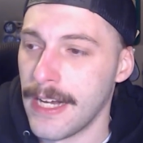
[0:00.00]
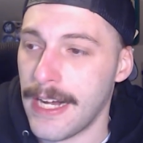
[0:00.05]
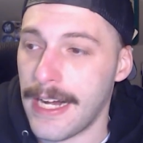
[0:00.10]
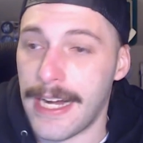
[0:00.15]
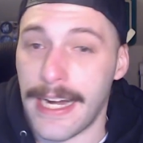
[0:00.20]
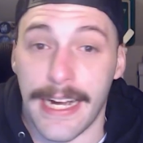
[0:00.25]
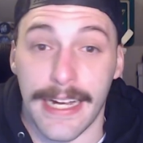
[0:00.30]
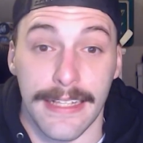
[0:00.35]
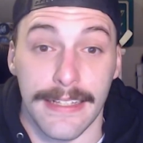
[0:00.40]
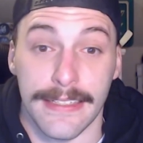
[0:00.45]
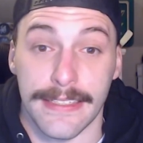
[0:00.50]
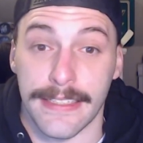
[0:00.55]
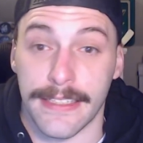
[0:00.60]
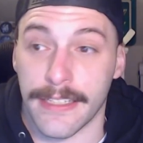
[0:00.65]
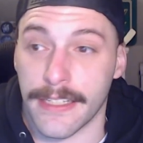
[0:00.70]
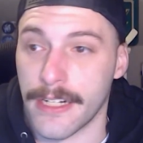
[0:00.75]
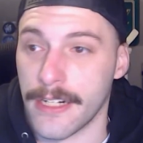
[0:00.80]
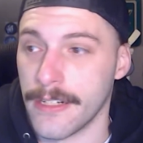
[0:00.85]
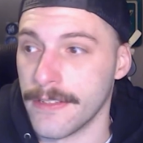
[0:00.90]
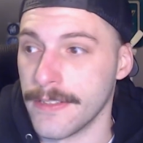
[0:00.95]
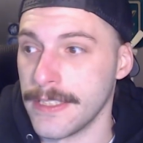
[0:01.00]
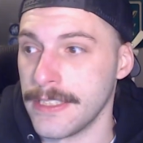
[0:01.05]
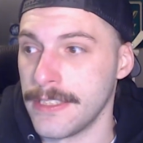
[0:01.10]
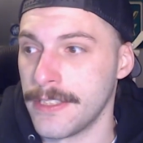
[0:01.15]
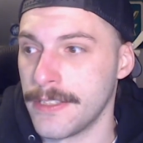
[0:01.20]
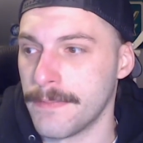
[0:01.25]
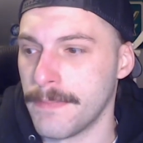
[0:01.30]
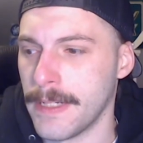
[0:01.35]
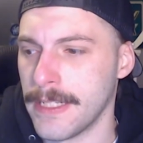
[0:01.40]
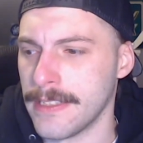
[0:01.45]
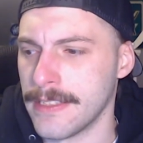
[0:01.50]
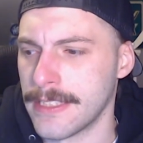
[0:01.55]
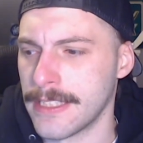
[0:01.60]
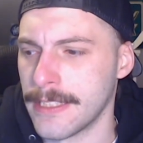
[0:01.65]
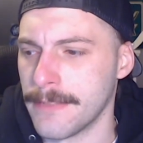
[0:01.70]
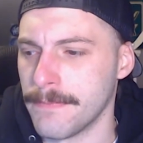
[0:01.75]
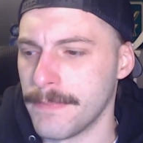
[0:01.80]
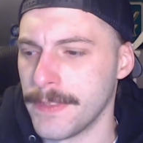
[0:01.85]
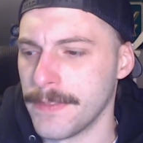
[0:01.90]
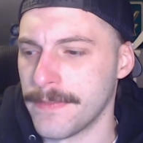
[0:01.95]
highly encouraged by the
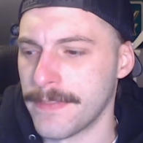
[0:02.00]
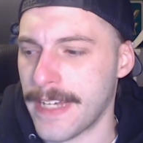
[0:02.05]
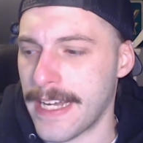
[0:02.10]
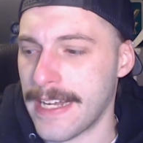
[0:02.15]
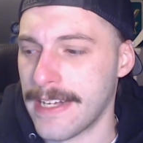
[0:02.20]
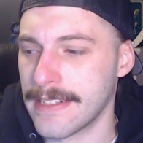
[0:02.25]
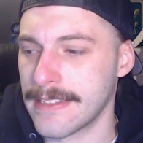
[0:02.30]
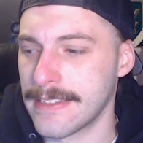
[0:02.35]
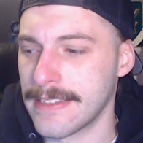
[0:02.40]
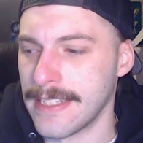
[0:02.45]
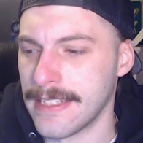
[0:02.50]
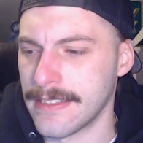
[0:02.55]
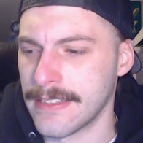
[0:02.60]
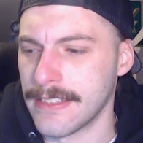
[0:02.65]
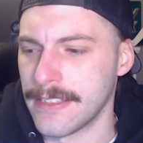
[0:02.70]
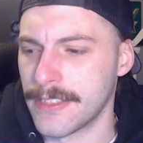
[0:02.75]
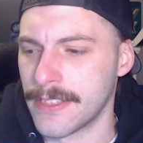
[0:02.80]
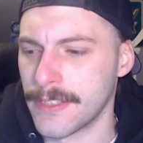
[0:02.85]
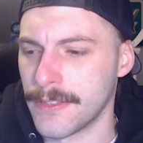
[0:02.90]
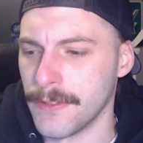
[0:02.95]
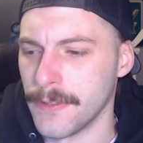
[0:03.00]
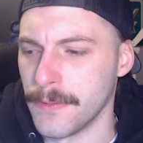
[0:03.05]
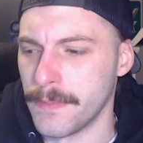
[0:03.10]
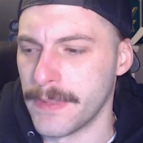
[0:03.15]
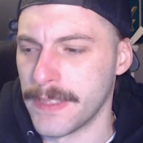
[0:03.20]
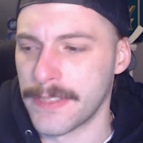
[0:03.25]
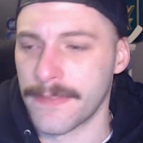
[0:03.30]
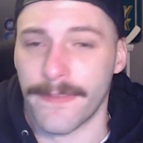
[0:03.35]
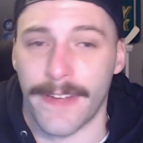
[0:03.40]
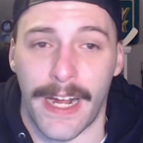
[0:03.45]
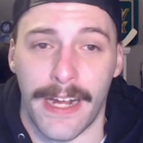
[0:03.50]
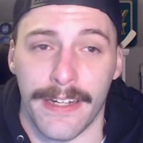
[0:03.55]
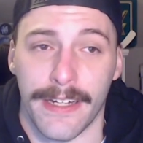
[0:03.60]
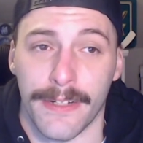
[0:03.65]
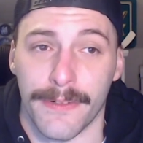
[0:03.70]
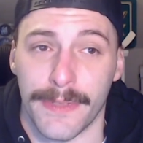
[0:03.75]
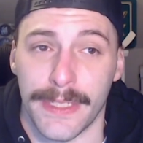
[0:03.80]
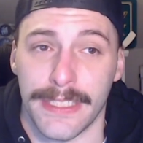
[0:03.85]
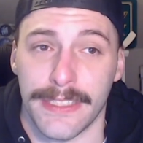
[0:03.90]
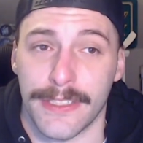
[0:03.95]
simple fact that this group is
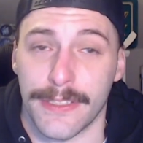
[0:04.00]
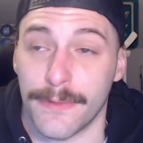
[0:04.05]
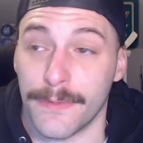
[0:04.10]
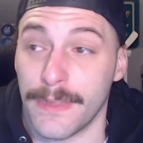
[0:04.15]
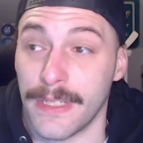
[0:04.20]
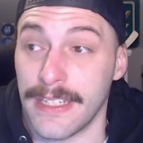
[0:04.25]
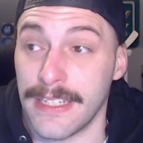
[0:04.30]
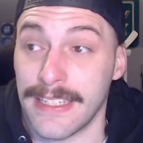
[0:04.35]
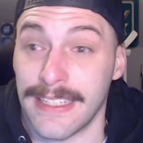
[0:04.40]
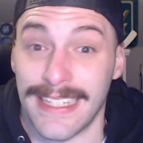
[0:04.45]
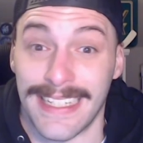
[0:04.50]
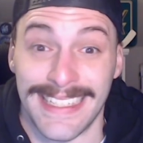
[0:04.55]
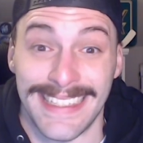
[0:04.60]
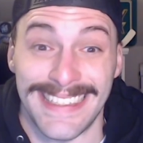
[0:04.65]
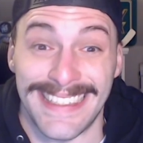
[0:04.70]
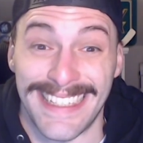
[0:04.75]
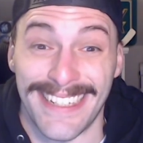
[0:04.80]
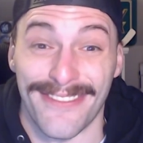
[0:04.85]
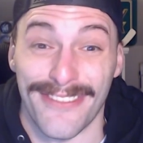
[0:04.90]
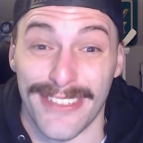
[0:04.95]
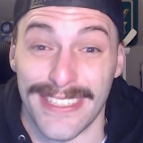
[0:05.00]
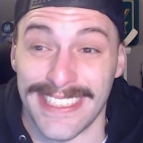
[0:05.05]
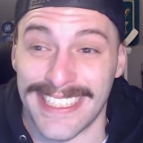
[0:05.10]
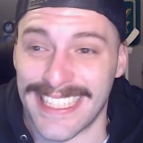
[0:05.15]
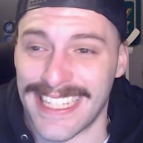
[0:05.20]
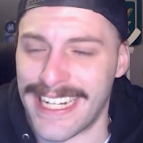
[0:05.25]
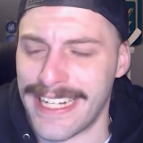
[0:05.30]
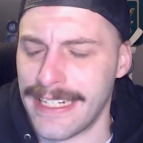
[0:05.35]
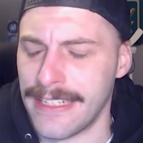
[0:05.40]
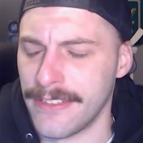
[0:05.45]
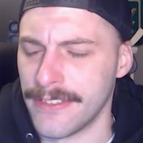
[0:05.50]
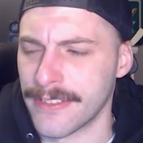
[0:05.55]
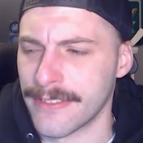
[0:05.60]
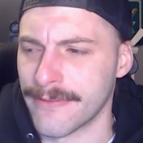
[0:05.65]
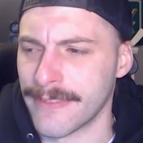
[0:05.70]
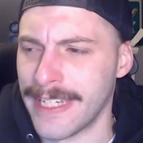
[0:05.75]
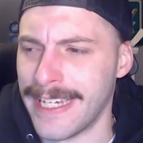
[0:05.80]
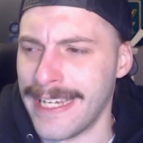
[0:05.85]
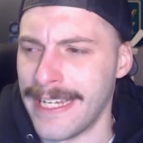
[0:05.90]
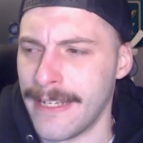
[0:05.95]
finding ways to win in different styles
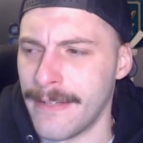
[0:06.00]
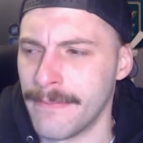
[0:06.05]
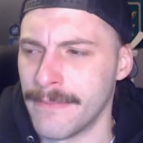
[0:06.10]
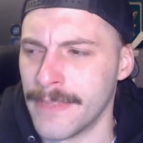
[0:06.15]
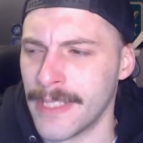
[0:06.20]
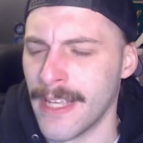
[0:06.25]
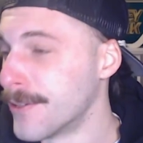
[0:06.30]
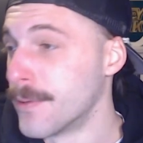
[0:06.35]
of games,